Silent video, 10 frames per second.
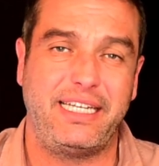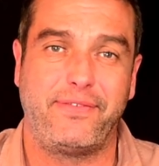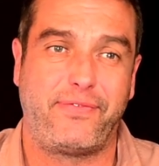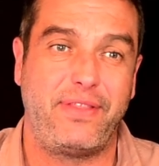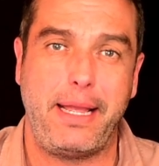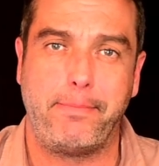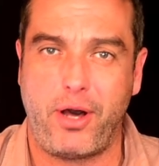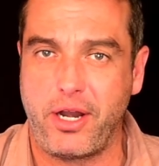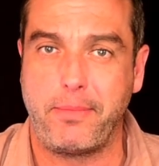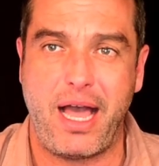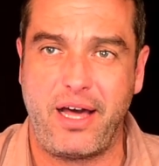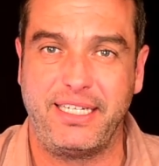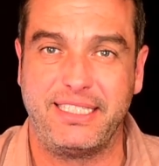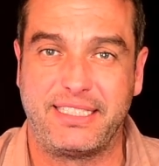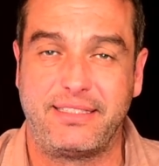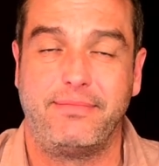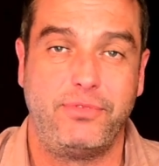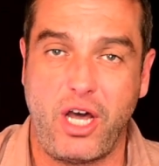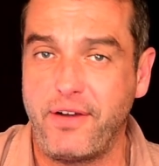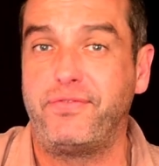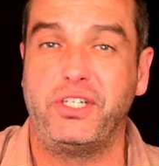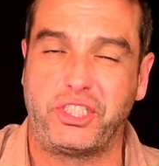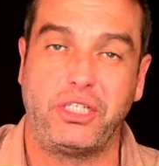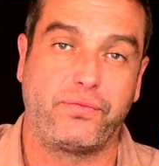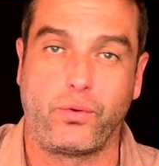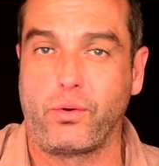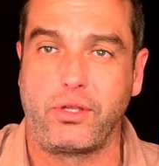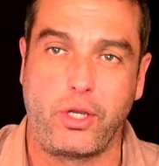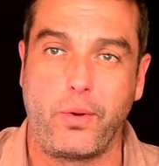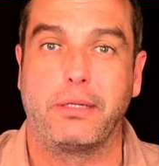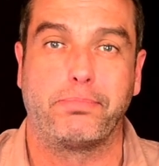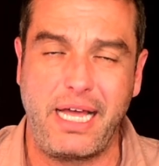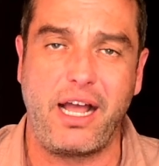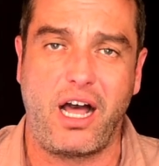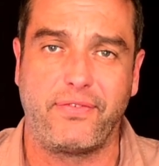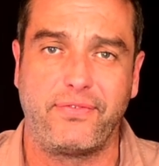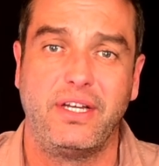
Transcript: if they bottom out is not finishing fourth and going to playoff.